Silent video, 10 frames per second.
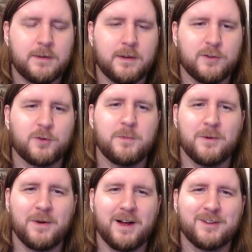It took me
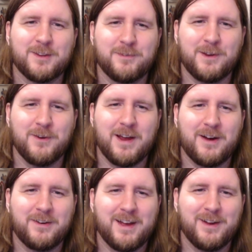a while to figure
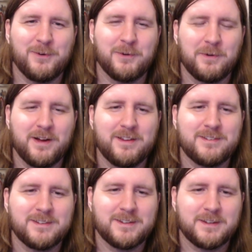out uh, who it was.